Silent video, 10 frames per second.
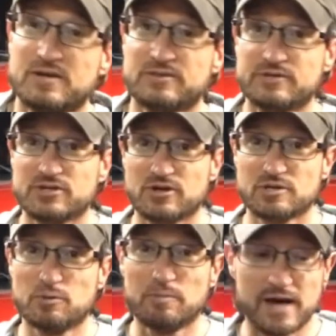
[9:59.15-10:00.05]
the
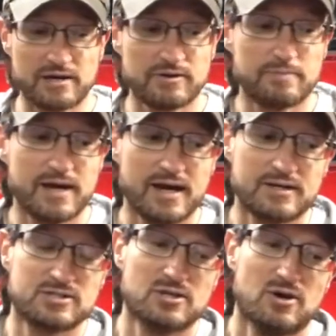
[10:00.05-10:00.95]
rechargeable battery
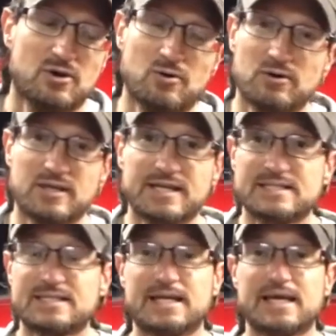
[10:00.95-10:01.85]
packs or, like I
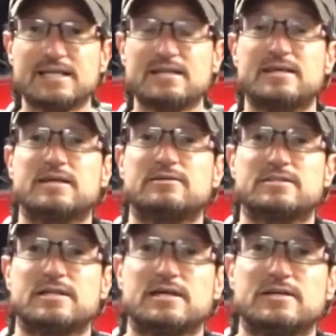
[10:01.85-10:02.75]
said, anything else that I